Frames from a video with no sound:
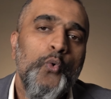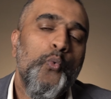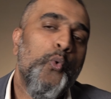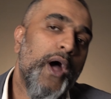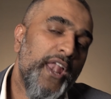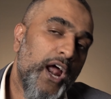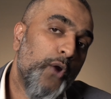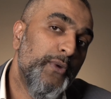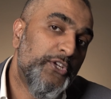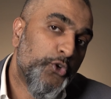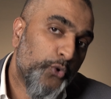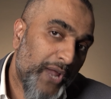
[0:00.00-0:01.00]
What are
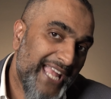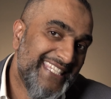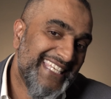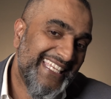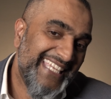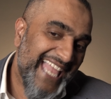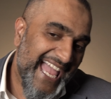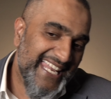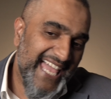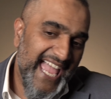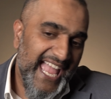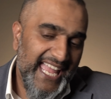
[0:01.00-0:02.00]
we trying to get
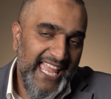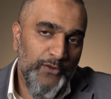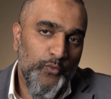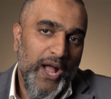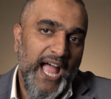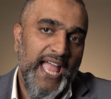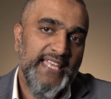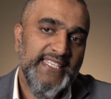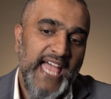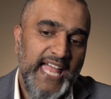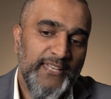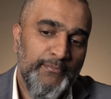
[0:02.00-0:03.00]
at, and why is
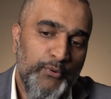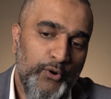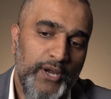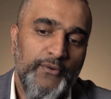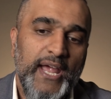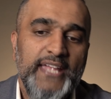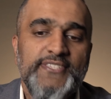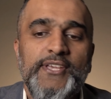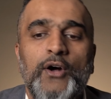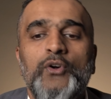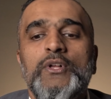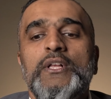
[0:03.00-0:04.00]
that important, right?
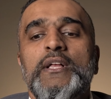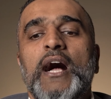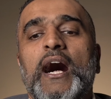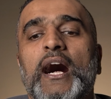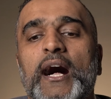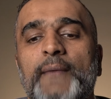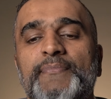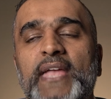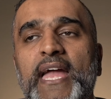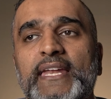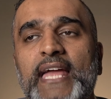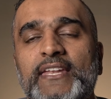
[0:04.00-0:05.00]
So,
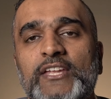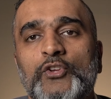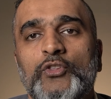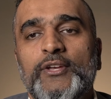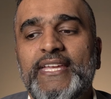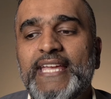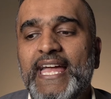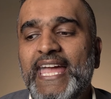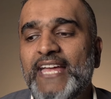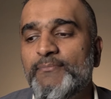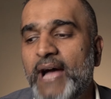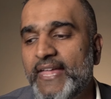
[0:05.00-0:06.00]
and then you're looking at,
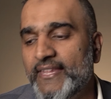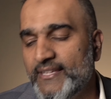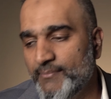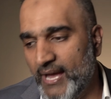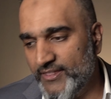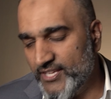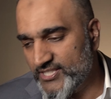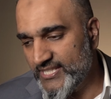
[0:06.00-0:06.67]
hey, by this